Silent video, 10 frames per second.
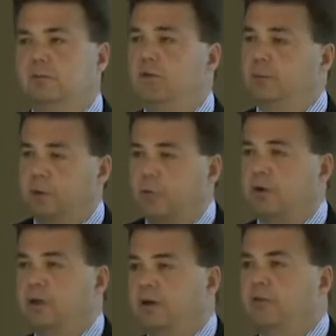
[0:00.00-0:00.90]
with the
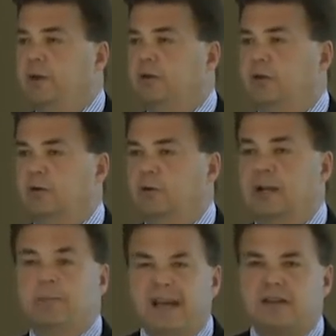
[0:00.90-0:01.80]
appropriate governmental
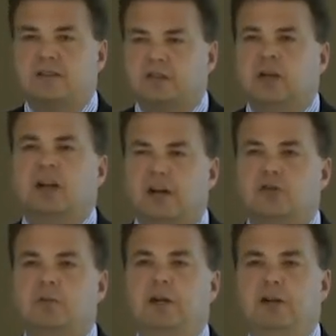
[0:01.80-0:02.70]
authority. Patents are done
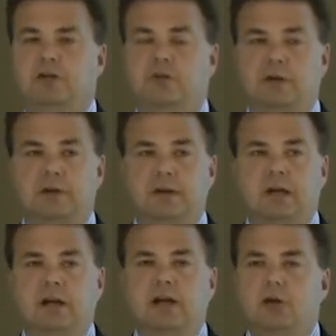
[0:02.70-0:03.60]
country by country.
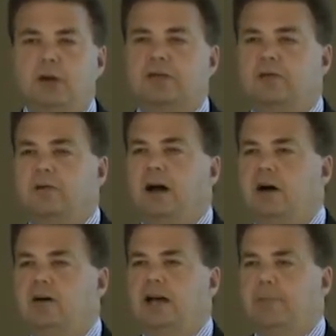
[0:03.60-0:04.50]
You have to
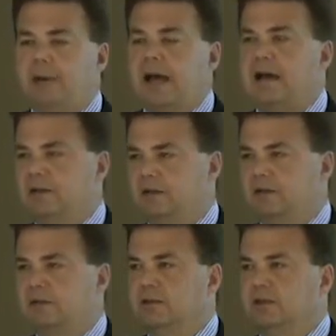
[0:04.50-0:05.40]
file a
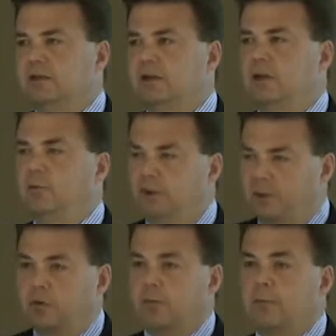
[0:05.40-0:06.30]
patent, with
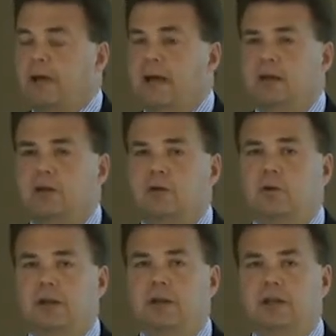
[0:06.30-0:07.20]
the appropriate patenting
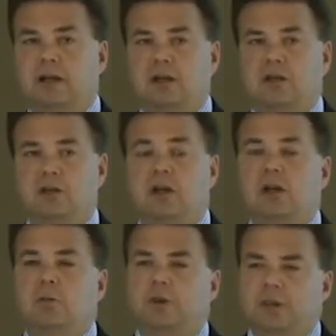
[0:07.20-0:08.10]
authority in that country
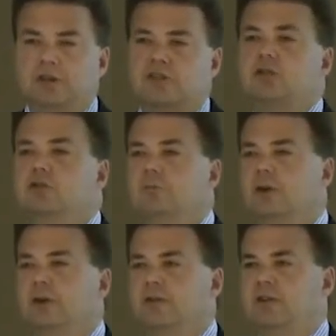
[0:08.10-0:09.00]
within a certain
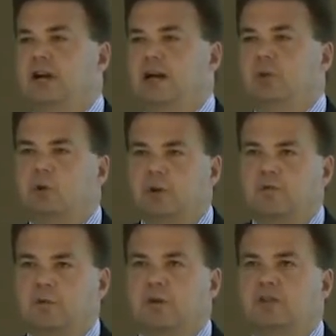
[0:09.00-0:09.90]
period of time or
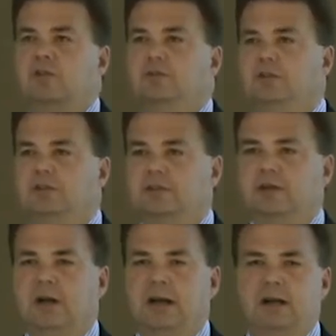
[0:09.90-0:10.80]
before certain
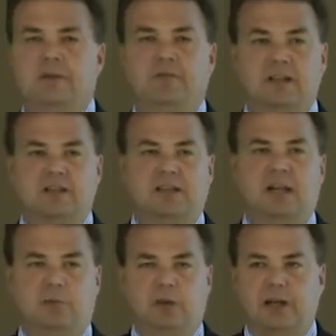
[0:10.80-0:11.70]
events take
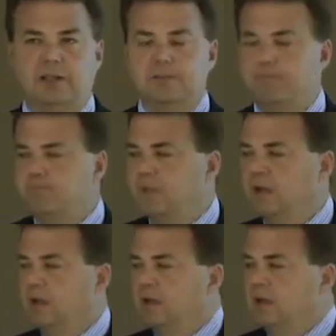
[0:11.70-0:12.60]
place.
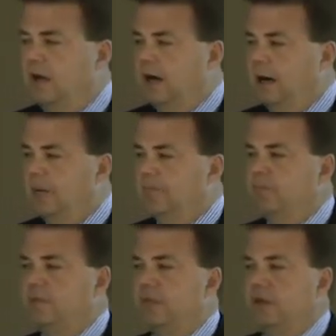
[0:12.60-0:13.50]

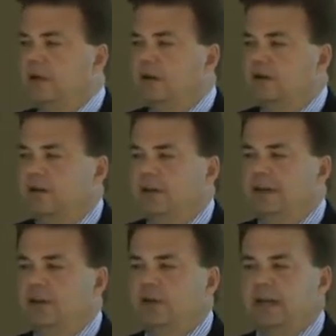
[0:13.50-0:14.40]

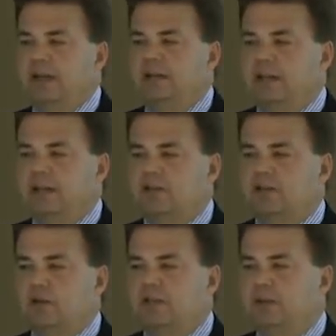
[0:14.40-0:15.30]
In the United States,
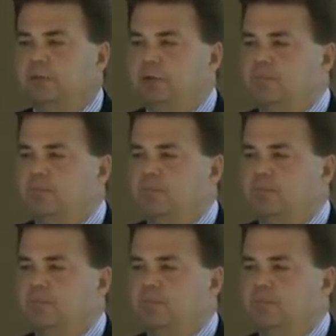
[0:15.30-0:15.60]
for example,